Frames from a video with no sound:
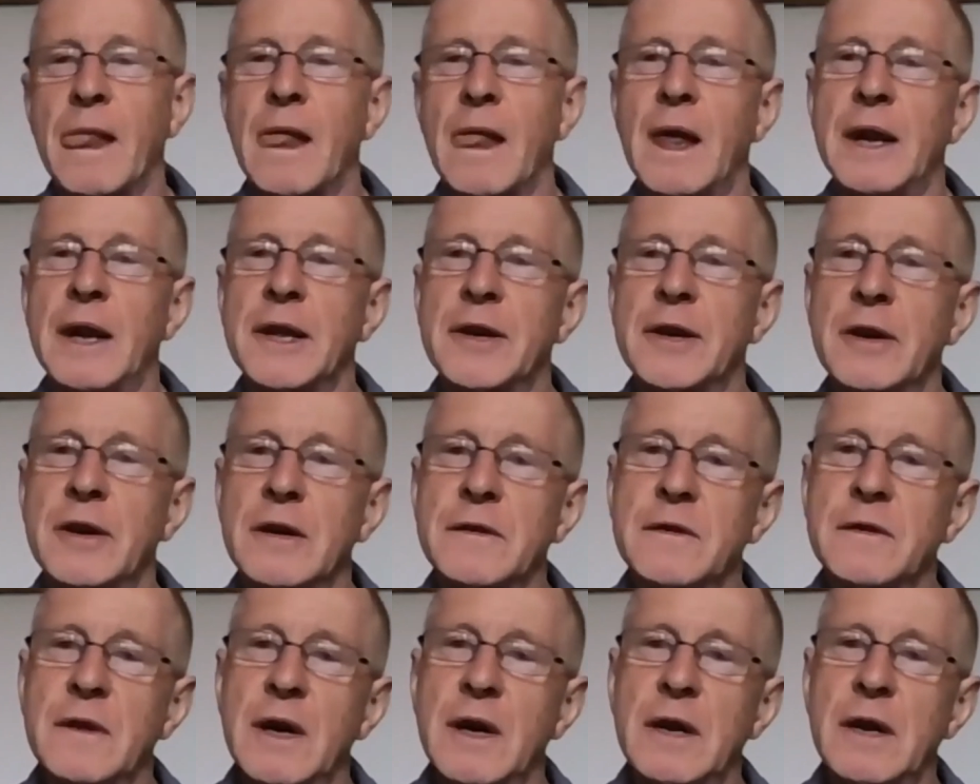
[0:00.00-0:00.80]
And he got
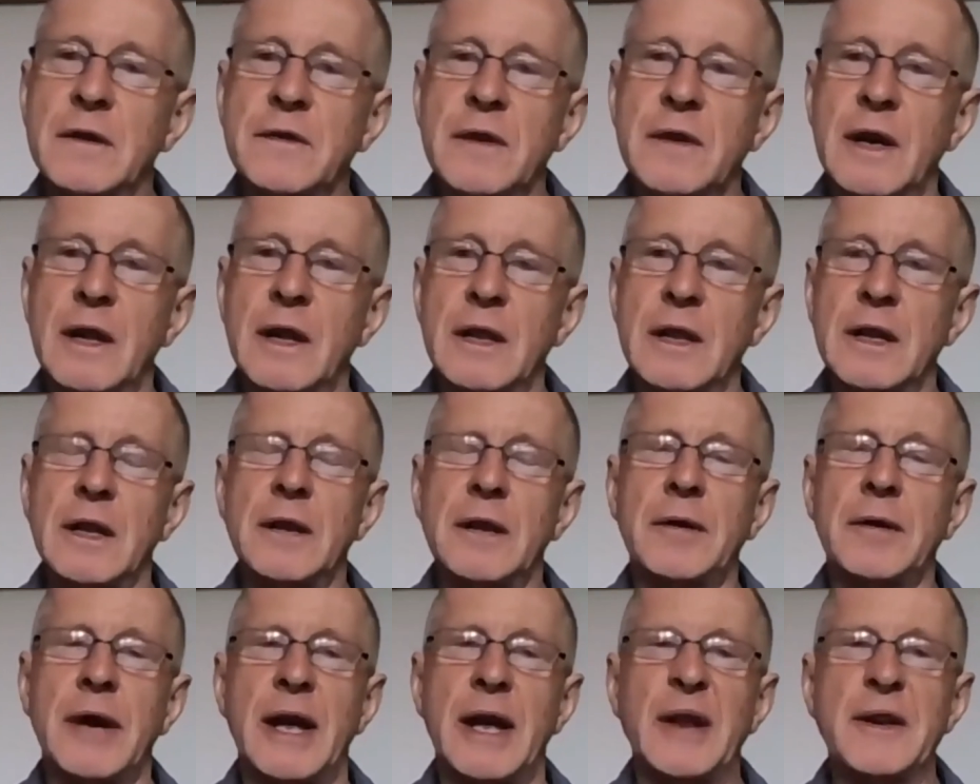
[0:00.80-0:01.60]
to the hotel, the
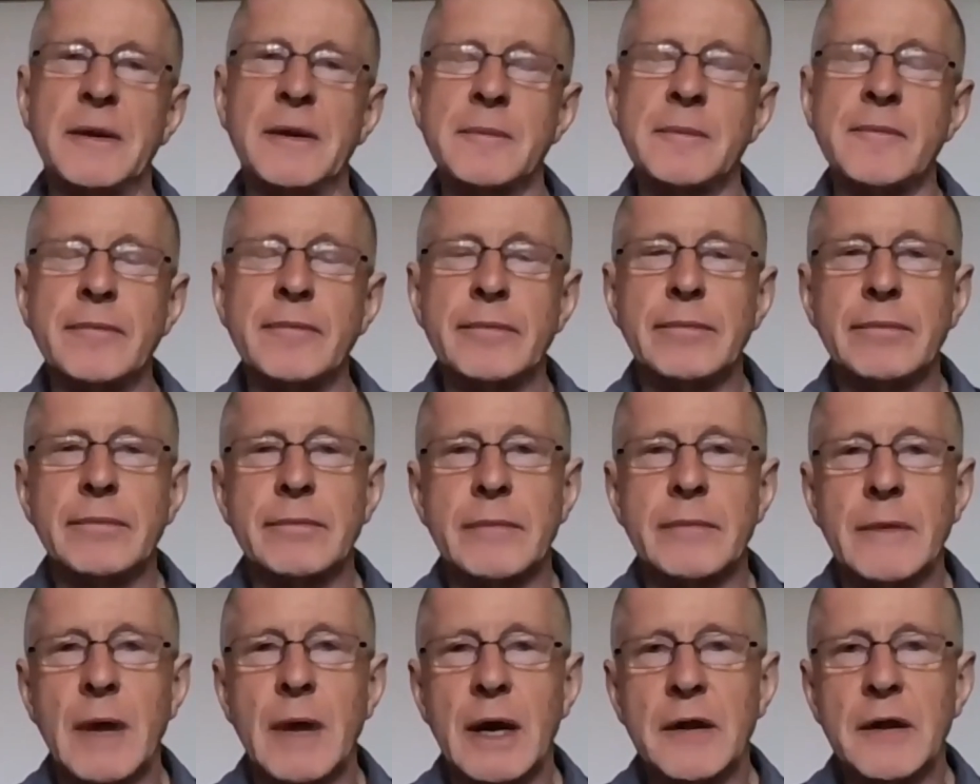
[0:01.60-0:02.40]
other end,
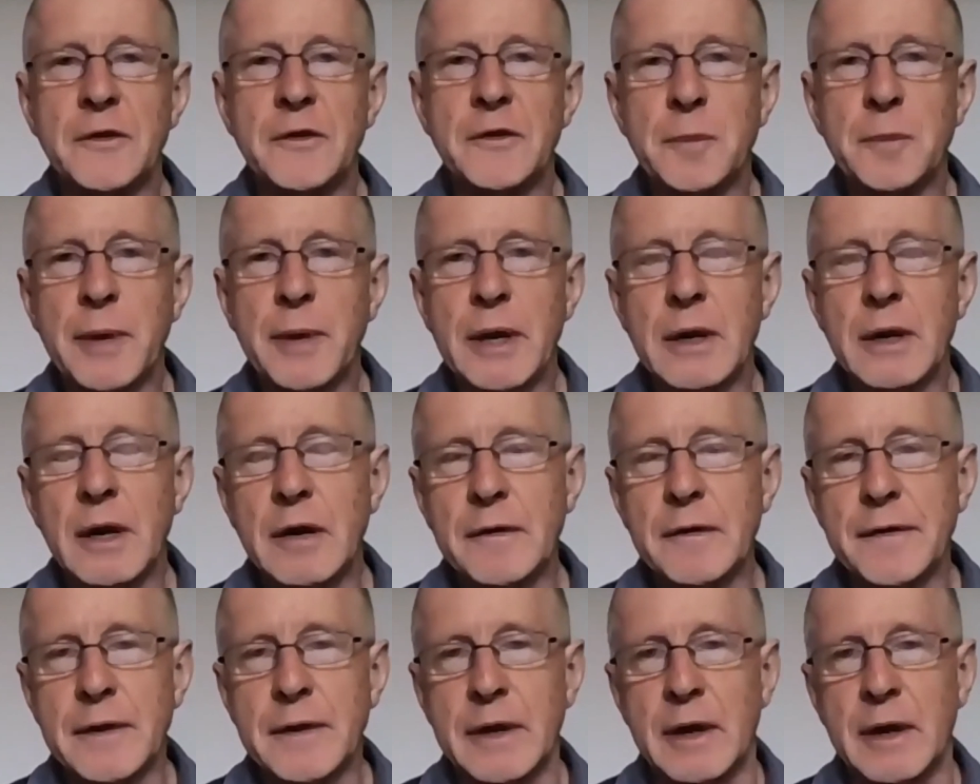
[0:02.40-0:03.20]
and he spent
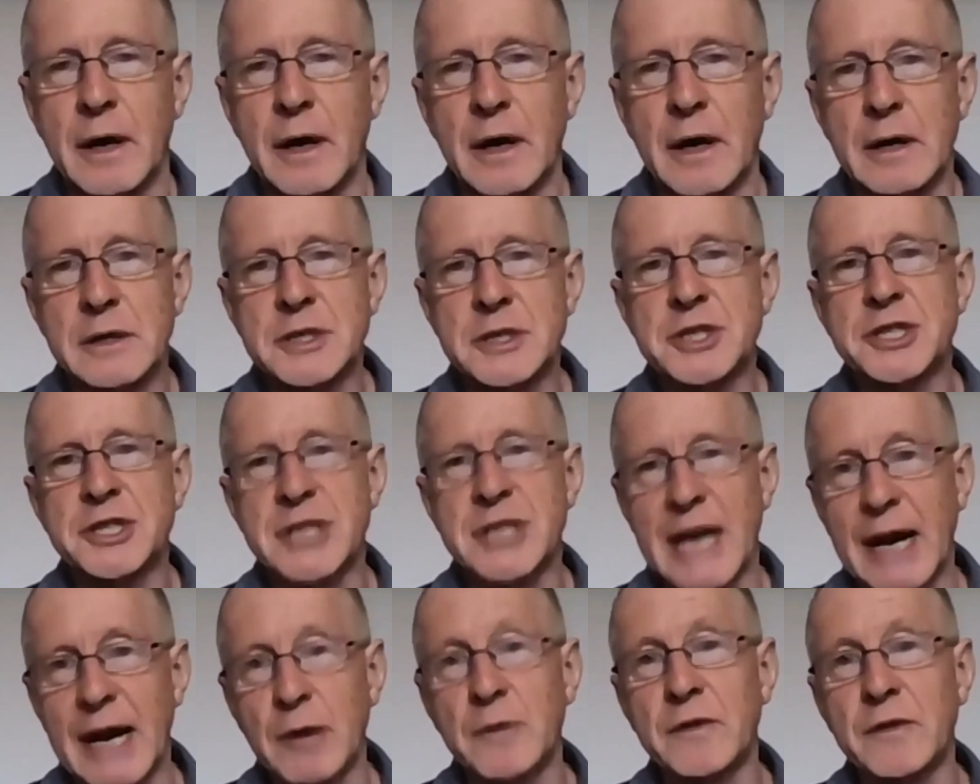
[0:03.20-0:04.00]
half the night
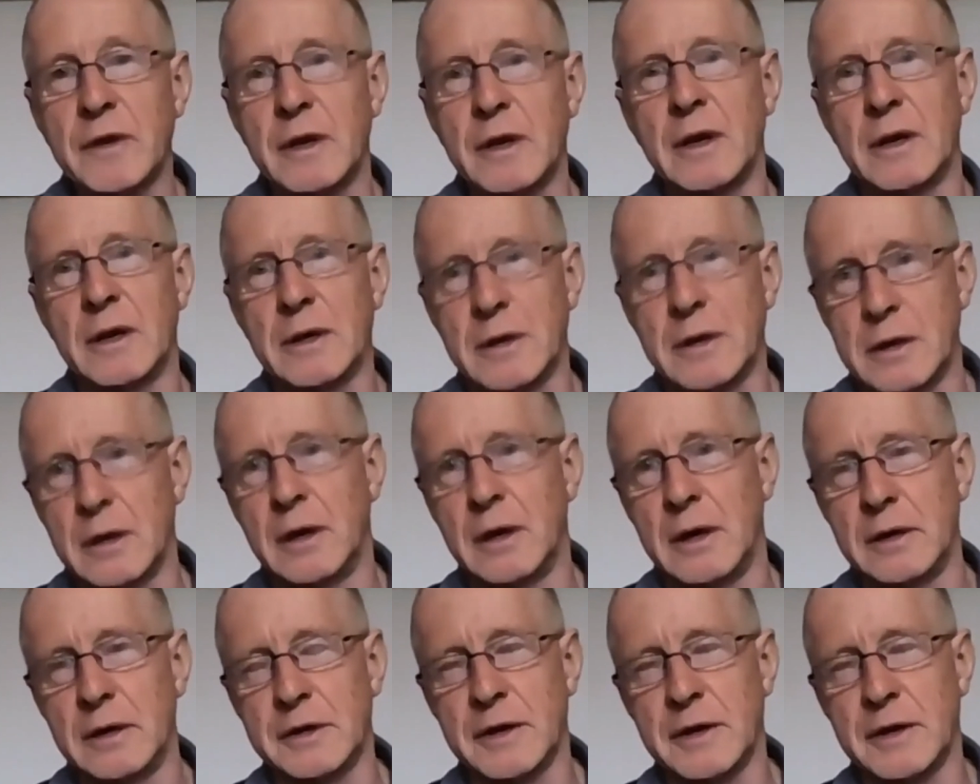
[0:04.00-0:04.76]
shouting at God,